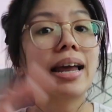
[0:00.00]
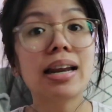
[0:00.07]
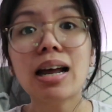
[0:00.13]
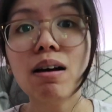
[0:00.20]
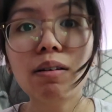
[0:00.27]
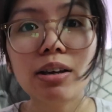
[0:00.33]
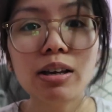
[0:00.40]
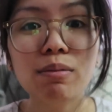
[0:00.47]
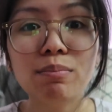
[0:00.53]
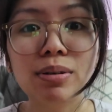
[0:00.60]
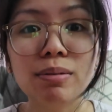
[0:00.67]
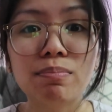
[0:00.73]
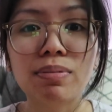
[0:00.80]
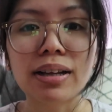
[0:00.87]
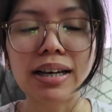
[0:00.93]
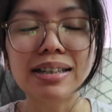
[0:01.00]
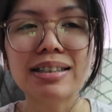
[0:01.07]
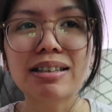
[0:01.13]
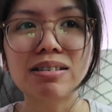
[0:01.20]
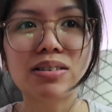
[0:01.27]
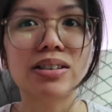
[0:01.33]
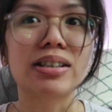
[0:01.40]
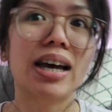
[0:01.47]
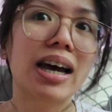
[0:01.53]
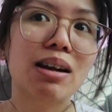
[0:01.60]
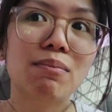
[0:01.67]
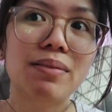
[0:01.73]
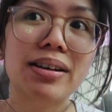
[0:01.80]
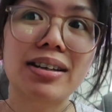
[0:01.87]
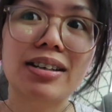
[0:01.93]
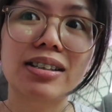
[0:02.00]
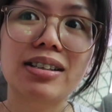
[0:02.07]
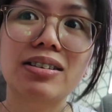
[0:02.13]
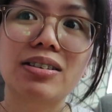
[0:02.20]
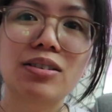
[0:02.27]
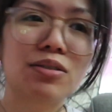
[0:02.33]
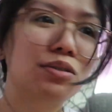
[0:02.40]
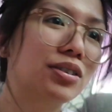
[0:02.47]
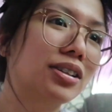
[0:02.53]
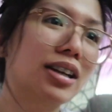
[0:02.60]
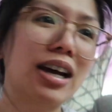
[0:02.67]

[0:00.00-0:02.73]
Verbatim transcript: And now I can put plants outside because we're